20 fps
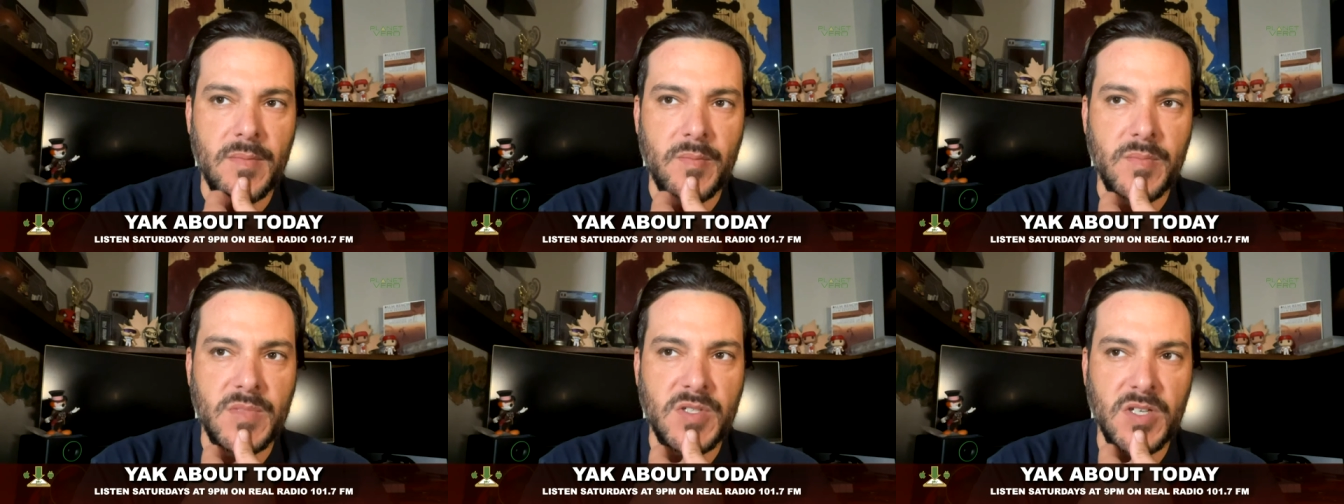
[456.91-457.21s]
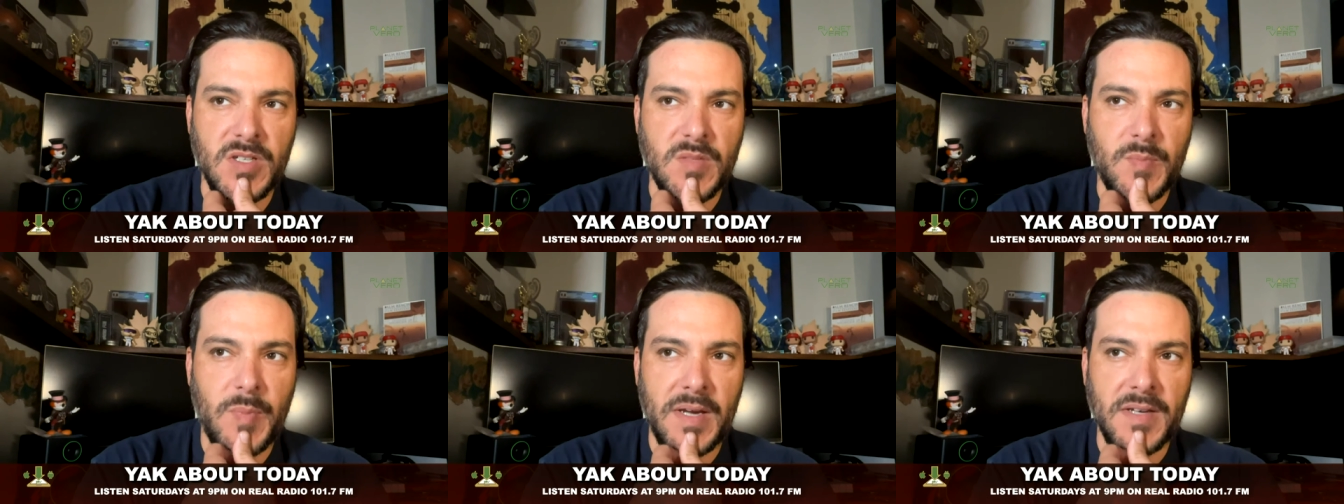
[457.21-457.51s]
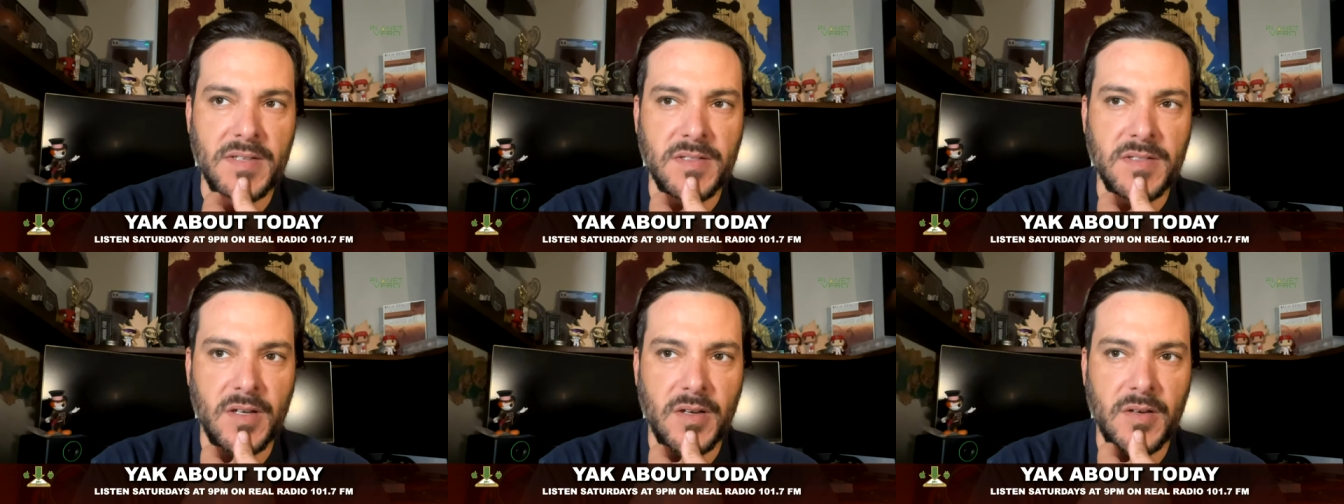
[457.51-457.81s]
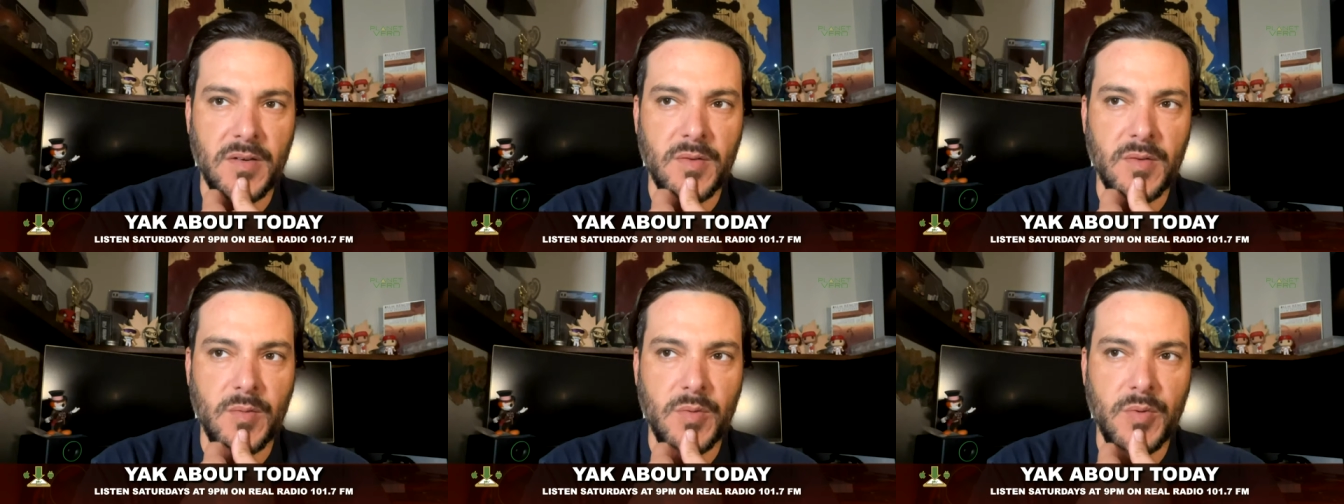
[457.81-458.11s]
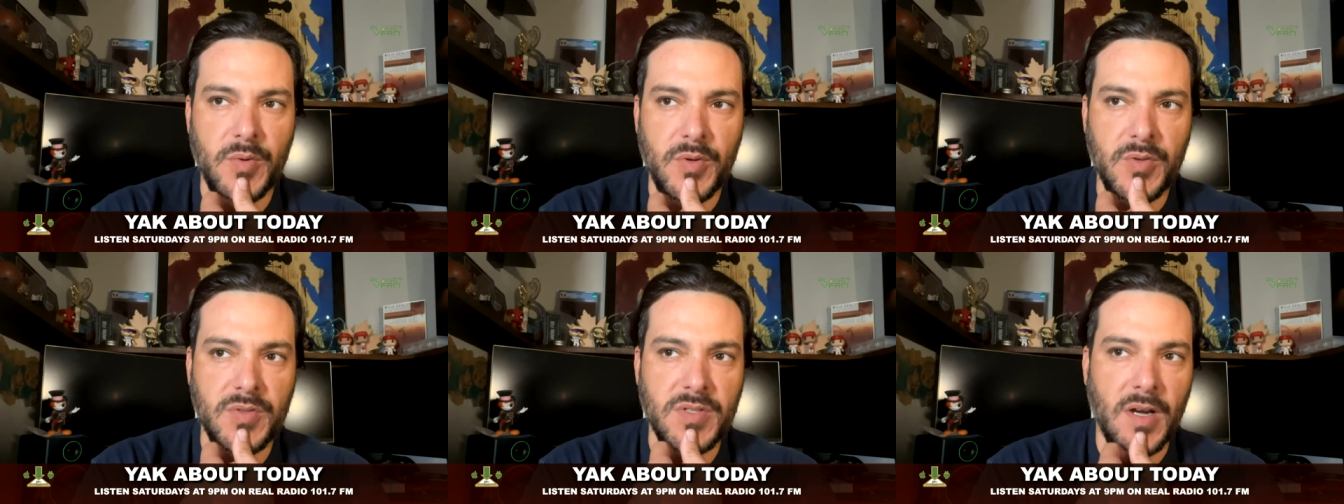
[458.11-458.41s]
just based on who
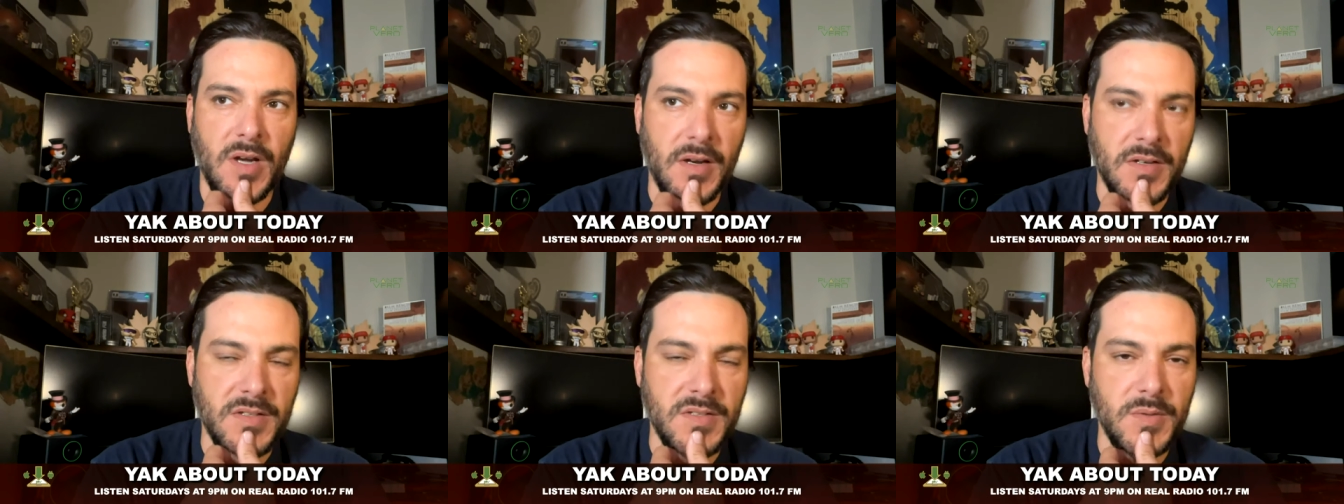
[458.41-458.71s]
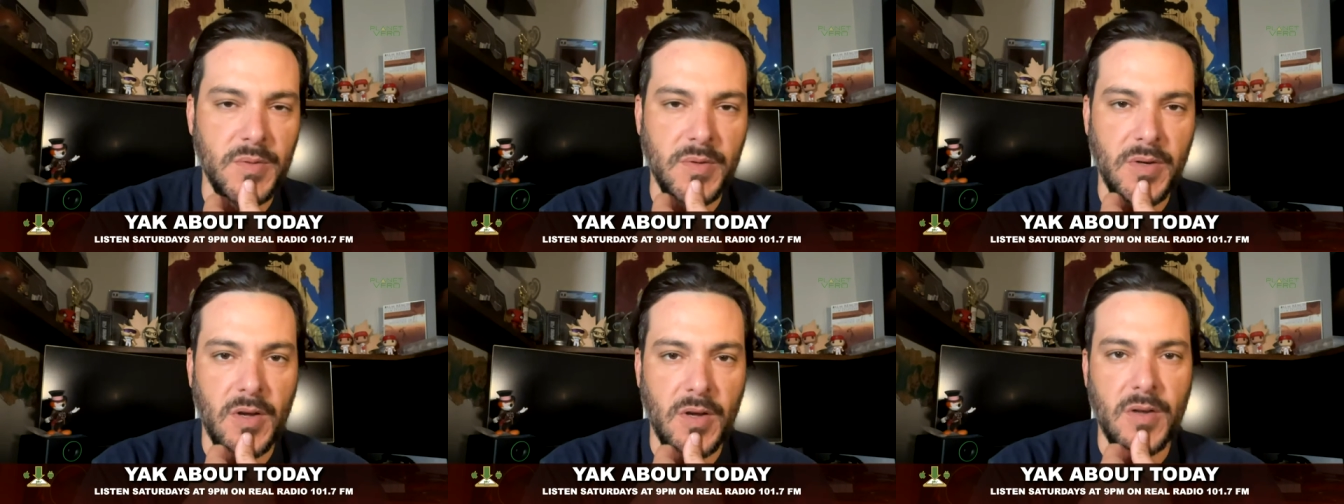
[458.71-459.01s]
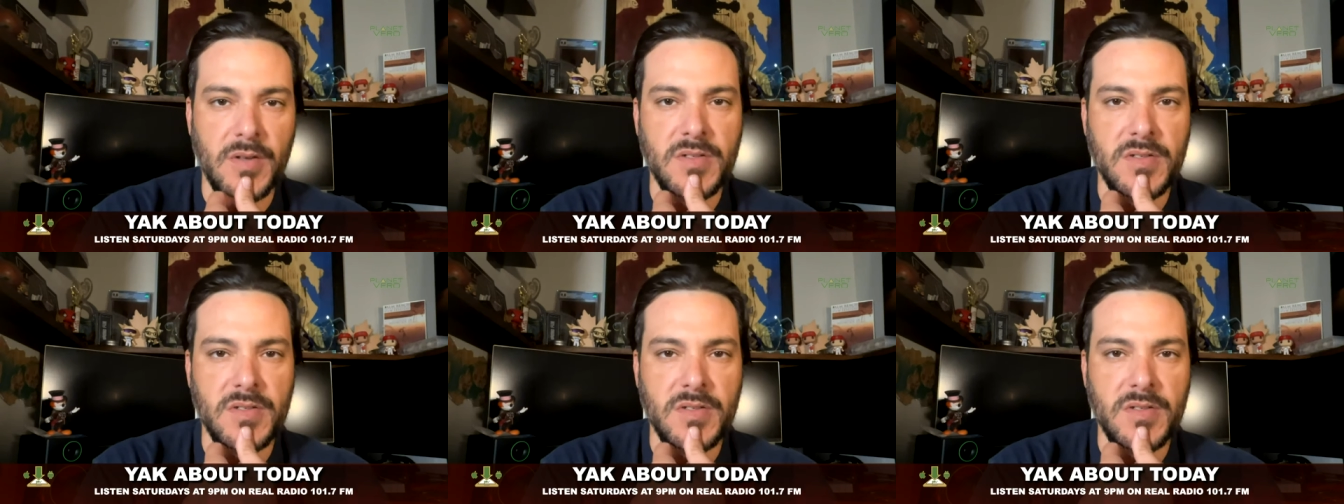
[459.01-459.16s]
you talk to and all.